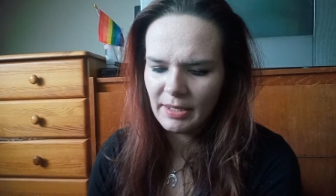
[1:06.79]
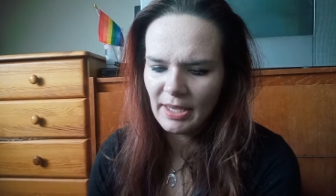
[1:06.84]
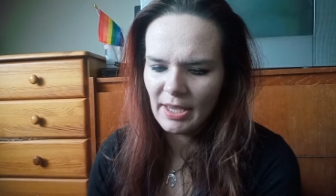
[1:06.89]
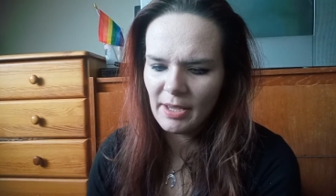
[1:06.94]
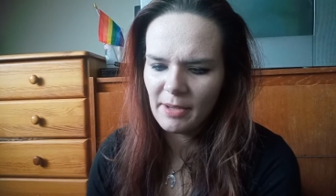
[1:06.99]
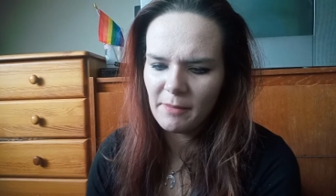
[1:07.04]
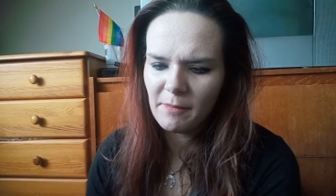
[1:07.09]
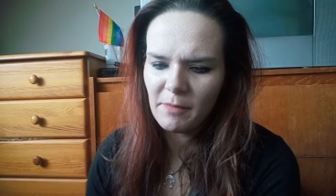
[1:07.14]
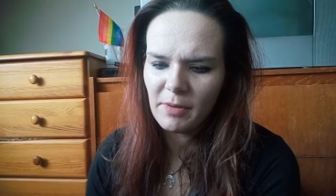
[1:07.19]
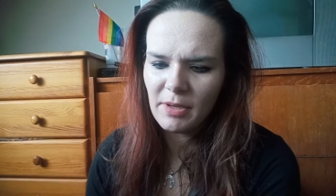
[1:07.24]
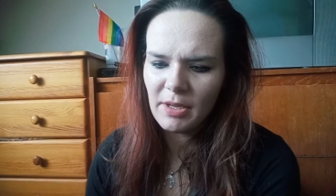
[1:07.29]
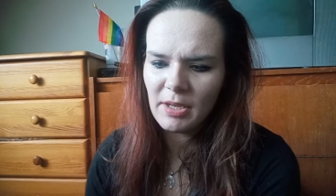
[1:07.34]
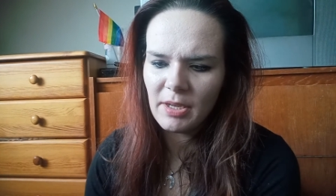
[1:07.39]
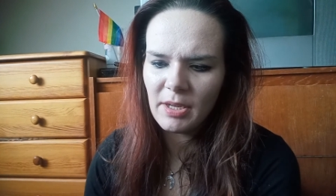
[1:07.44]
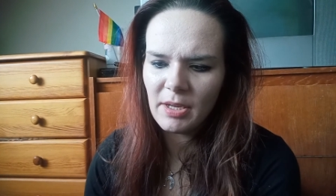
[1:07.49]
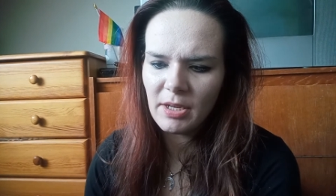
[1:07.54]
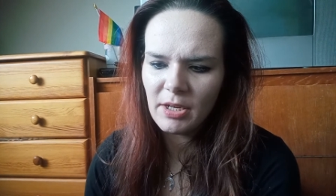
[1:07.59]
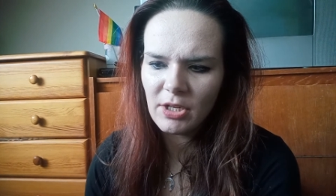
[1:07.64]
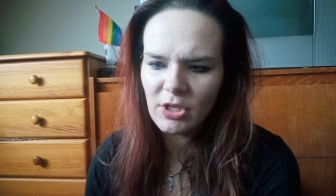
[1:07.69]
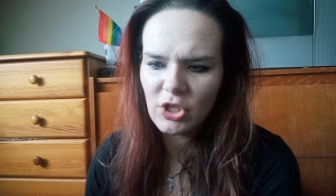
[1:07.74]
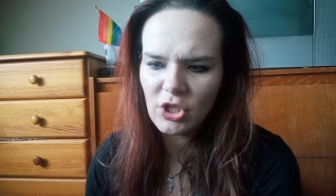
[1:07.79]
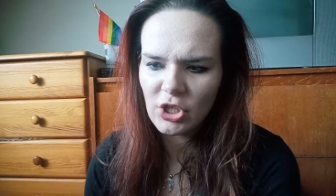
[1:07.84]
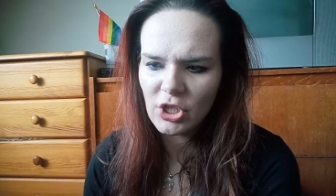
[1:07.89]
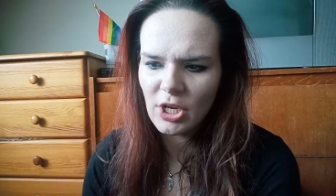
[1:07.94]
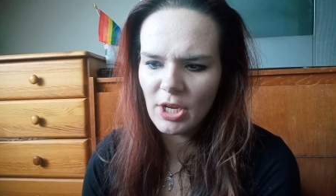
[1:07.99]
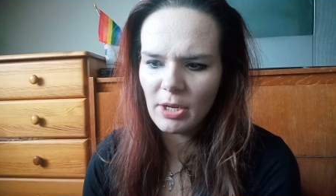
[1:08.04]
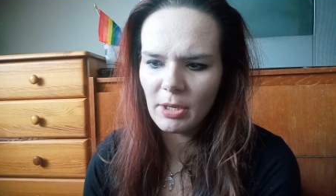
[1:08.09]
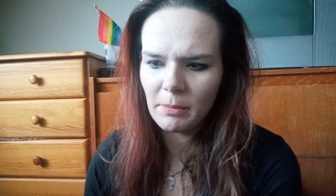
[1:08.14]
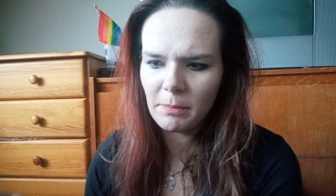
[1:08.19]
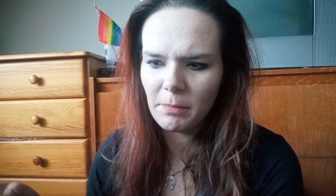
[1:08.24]
yeah, we
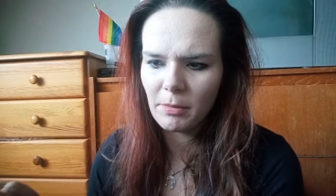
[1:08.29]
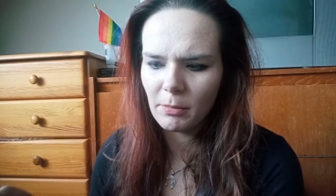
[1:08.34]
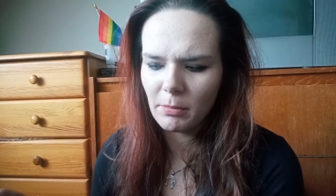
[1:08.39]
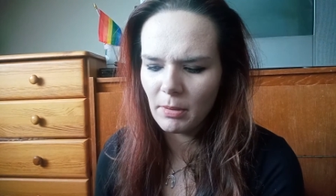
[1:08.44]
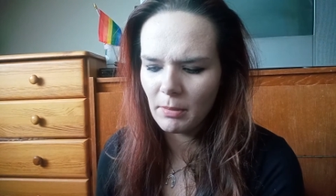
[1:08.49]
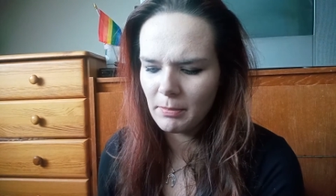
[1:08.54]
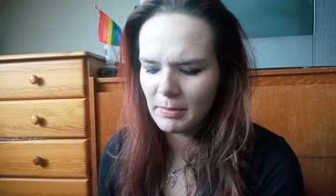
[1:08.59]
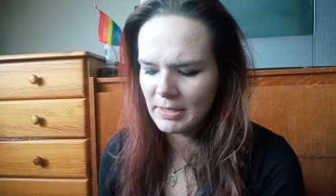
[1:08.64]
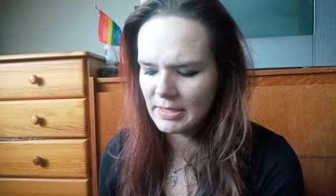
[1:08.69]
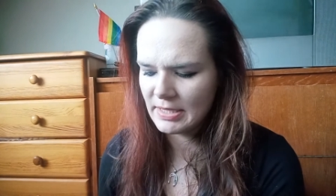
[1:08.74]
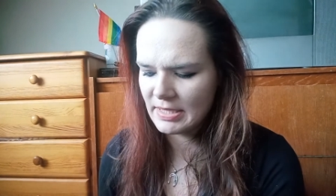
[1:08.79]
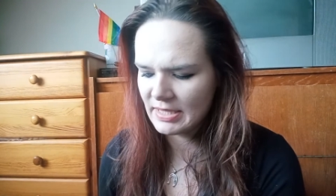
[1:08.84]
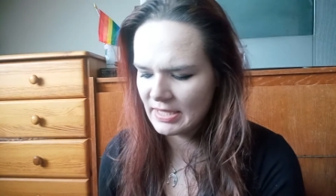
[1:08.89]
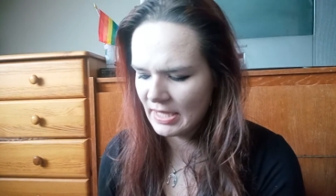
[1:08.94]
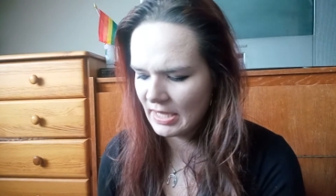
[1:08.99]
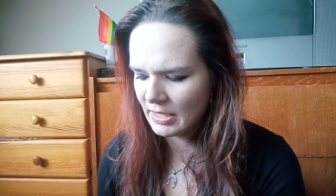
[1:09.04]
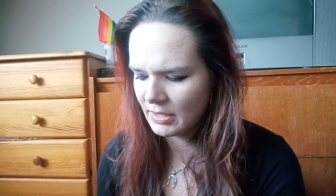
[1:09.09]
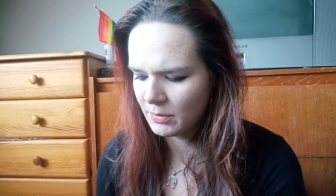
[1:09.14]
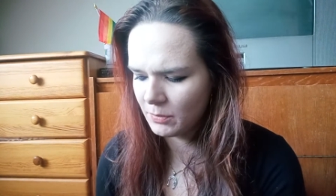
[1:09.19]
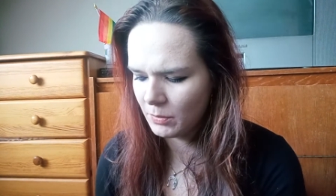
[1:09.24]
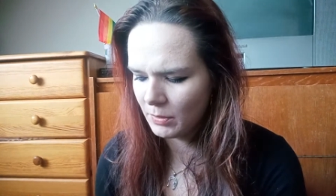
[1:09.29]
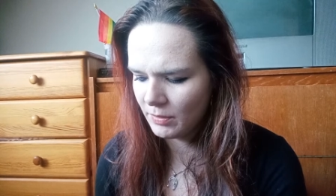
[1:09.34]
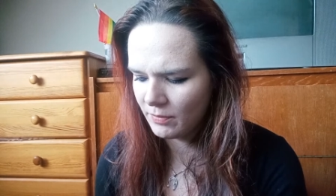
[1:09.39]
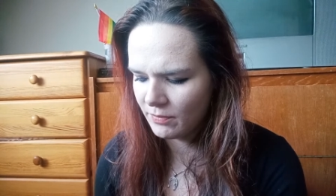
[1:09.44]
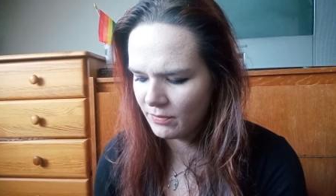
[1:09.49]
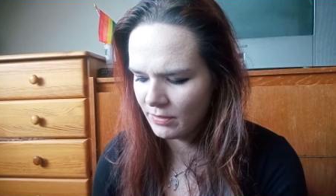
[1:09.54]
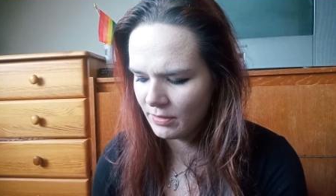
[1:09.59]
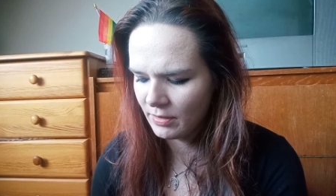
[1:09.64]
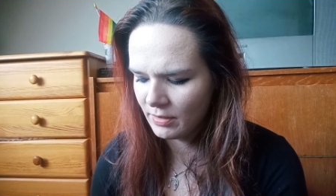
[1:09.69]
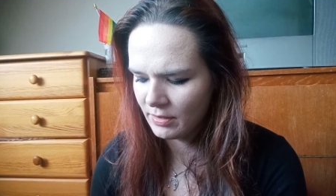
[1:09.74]
shall probably start
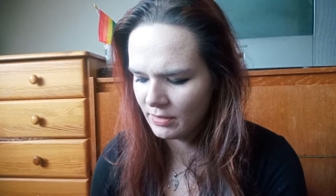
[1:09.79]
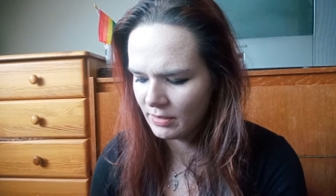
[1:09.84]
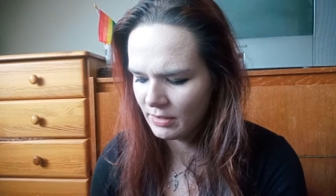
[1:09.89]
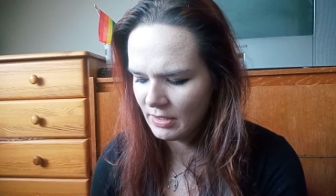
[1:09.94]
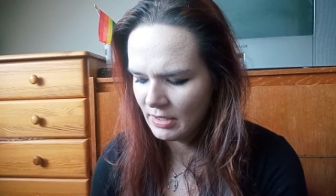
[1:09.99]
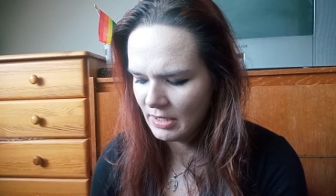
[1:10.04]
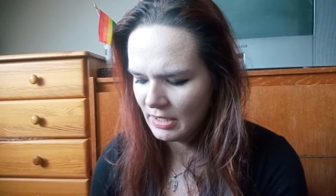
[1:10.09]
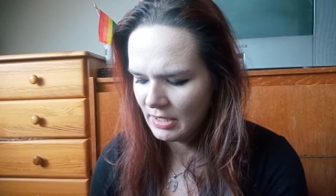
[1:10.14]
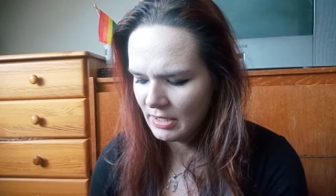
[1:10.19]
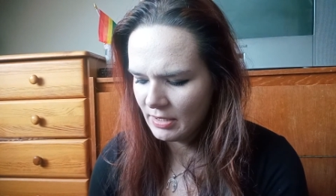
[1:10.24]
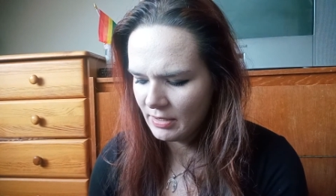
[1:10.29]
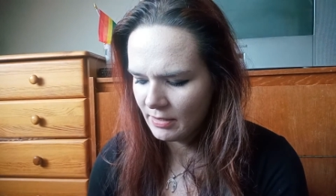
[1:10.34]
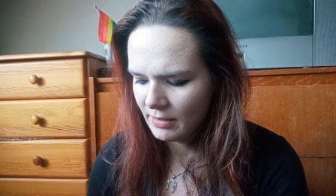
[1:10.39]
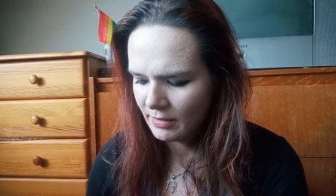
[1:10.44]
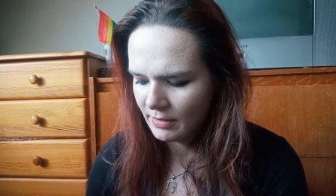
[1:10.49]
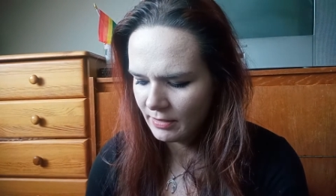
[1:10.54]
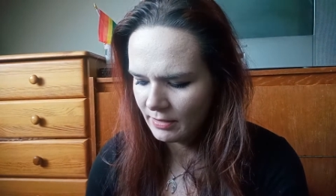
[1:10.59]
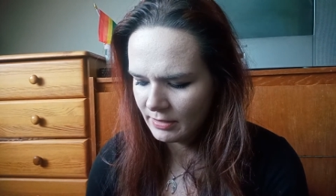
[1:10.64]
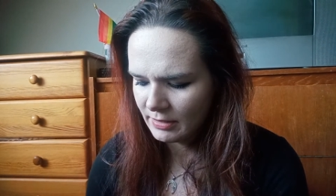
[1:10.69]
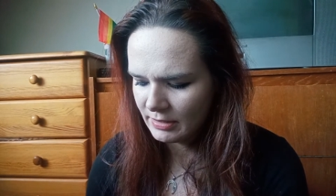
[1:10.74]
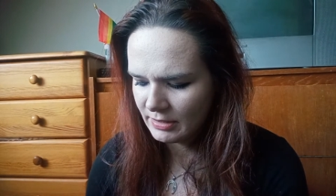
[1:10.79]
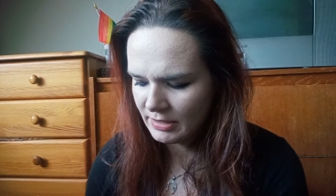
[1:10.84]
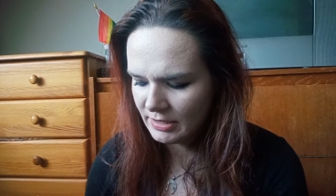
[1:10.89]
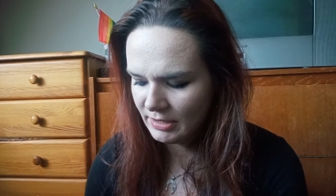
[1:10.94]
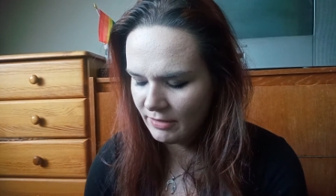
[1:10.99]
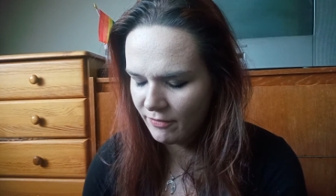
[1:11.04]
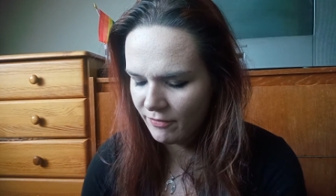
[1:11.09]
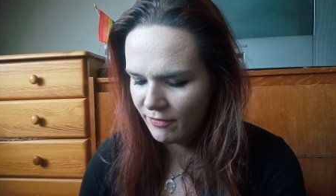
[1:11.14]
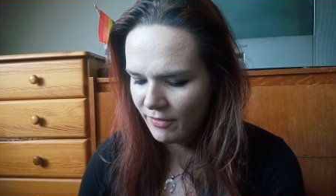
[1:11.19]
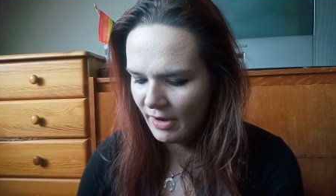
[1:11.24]
with
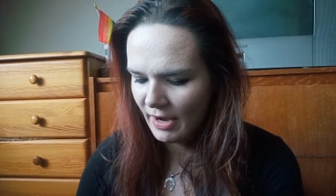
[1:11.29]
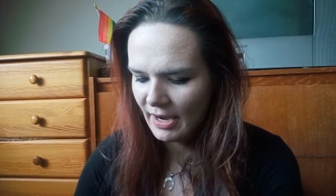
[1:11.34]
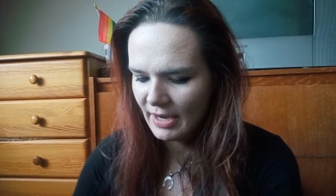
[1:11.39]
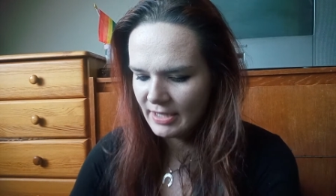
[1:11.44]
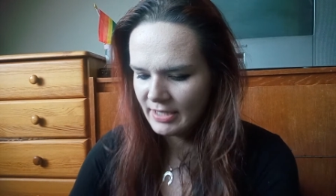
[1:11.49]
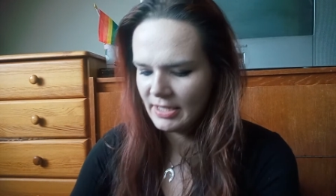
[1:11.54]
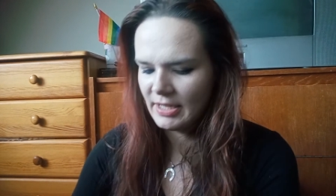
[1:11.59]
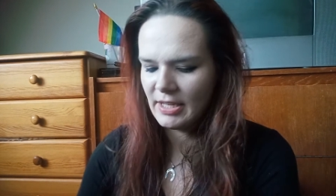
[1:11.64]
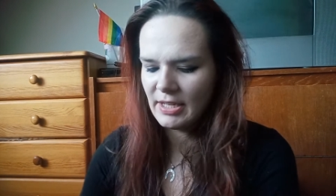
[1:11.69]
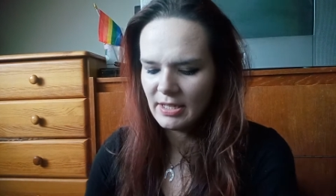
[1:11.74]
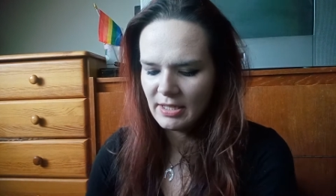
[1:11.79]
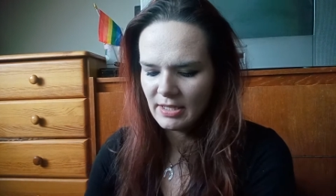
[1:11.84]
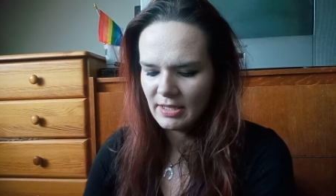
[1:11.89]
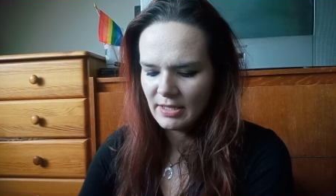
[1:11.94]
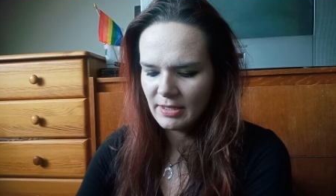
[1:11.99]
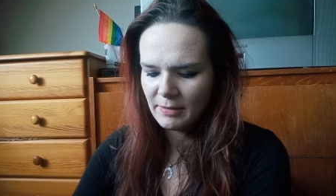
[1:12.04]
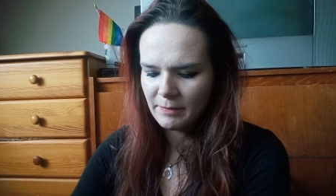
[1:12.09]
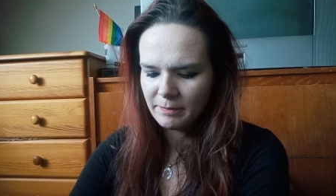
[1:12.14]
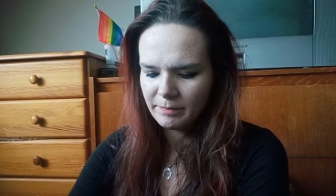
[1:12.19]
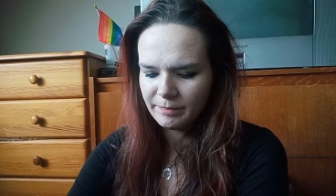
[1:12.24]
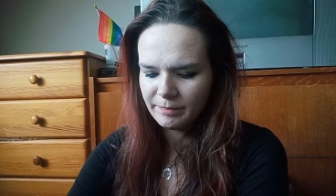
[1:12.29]
defining